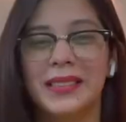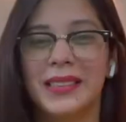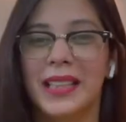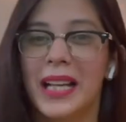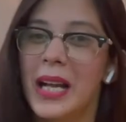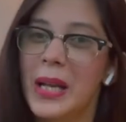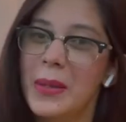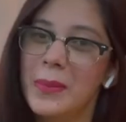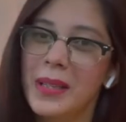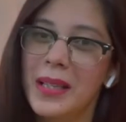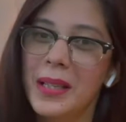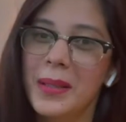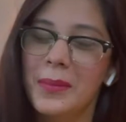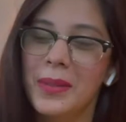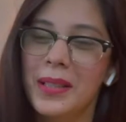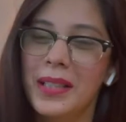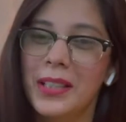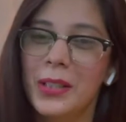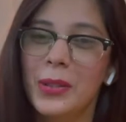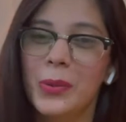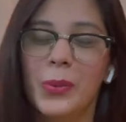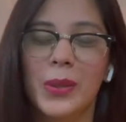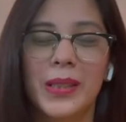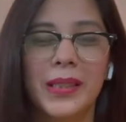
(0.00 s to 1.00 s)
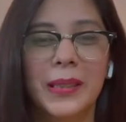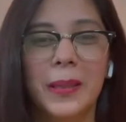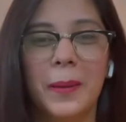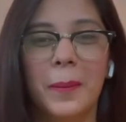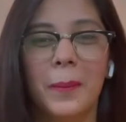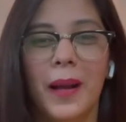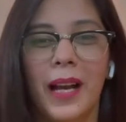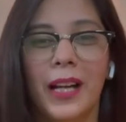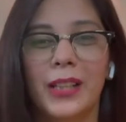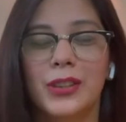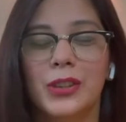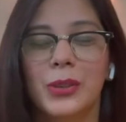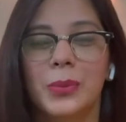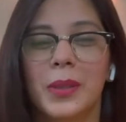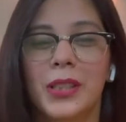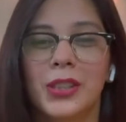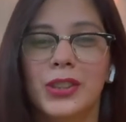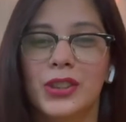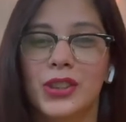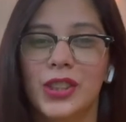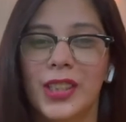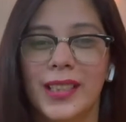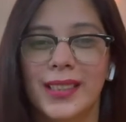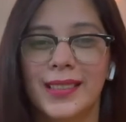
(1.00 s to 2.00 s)
I'm Hiba. Welcome back to my
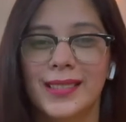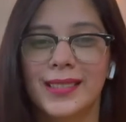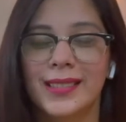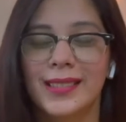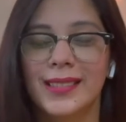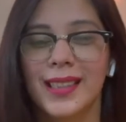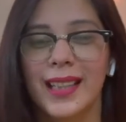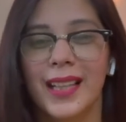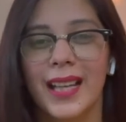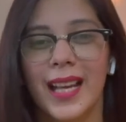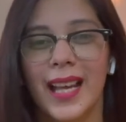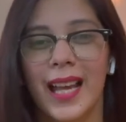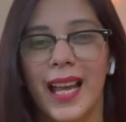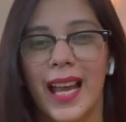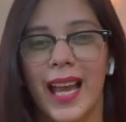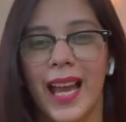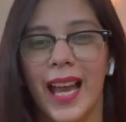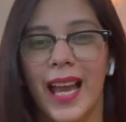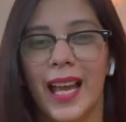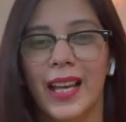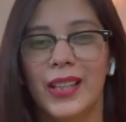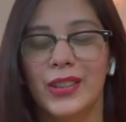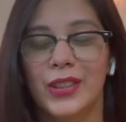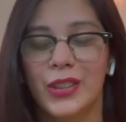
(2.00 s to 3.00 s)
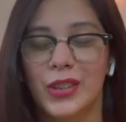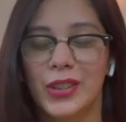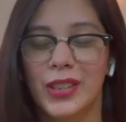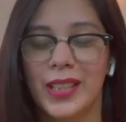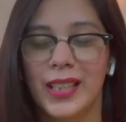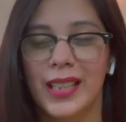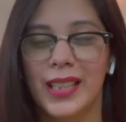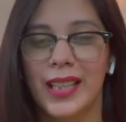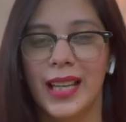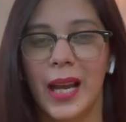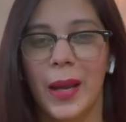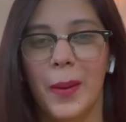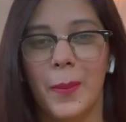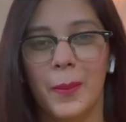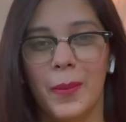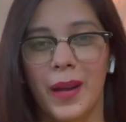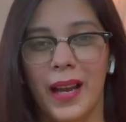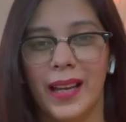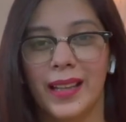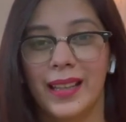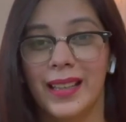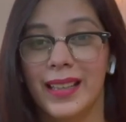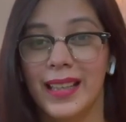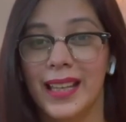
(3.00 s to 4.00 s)
channel, and today I'm back
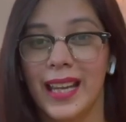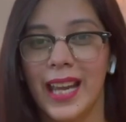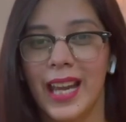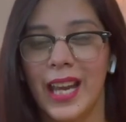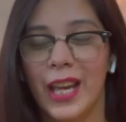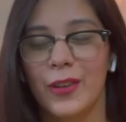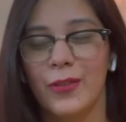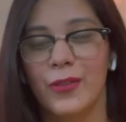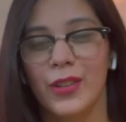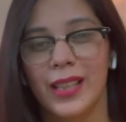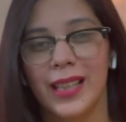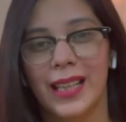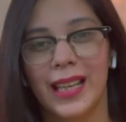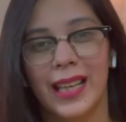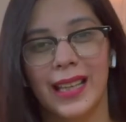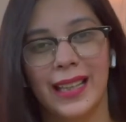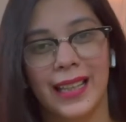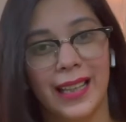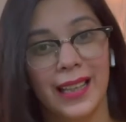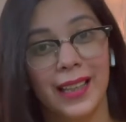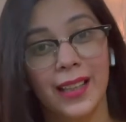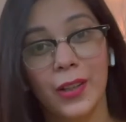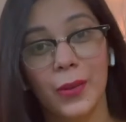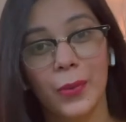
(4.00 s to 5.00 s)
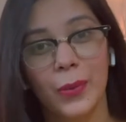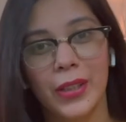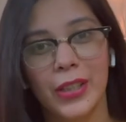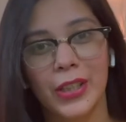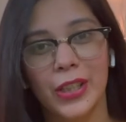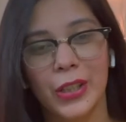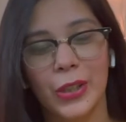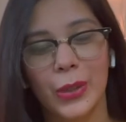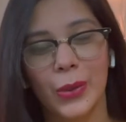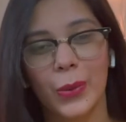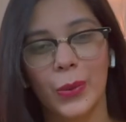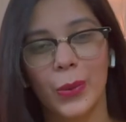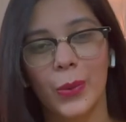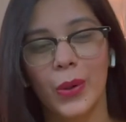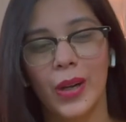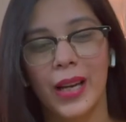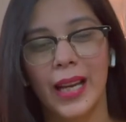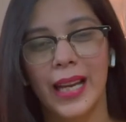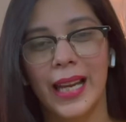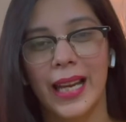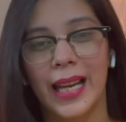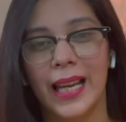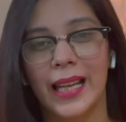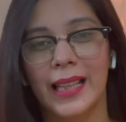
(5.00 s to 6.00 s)
again with another video,
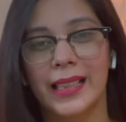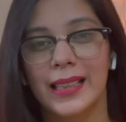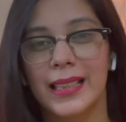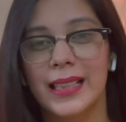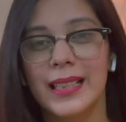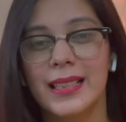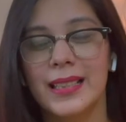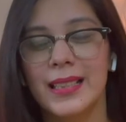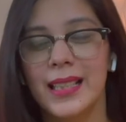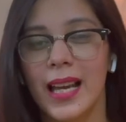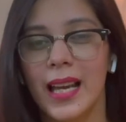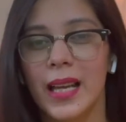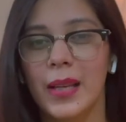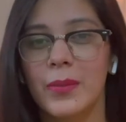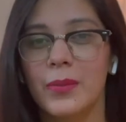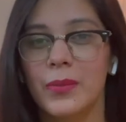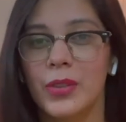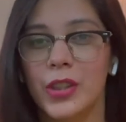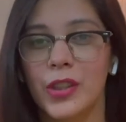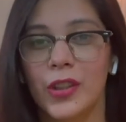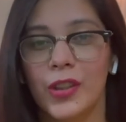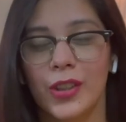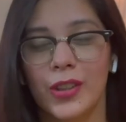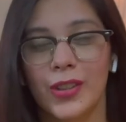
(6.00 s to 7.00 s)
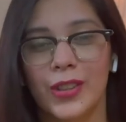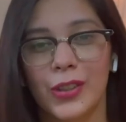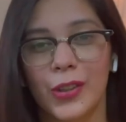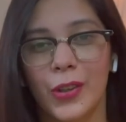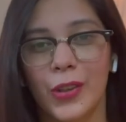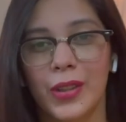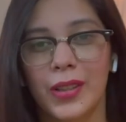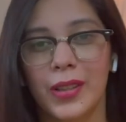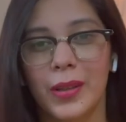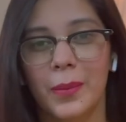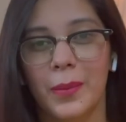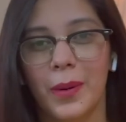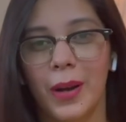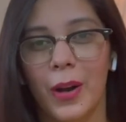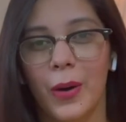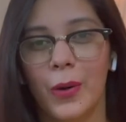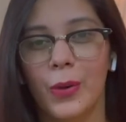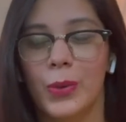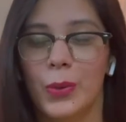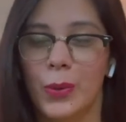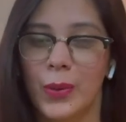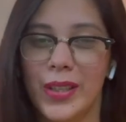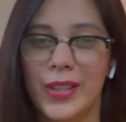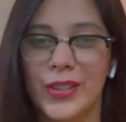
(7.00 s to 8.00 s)
and this time we're gonna talk about
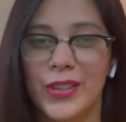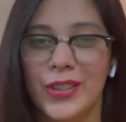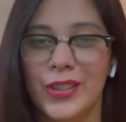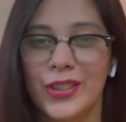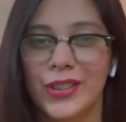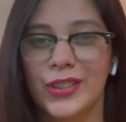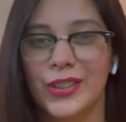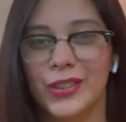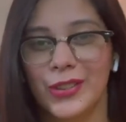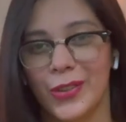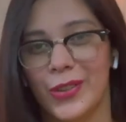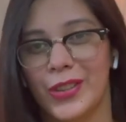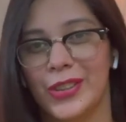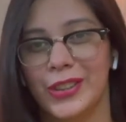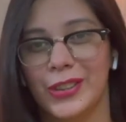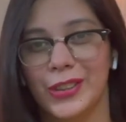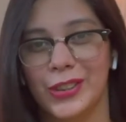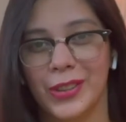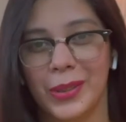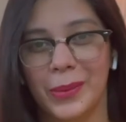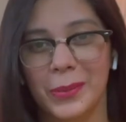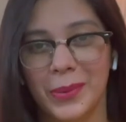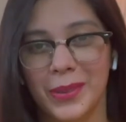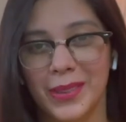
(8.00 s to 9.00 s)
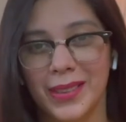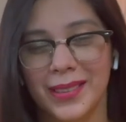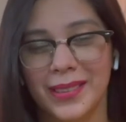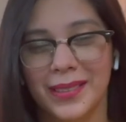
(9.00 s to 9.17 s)
research scholarships.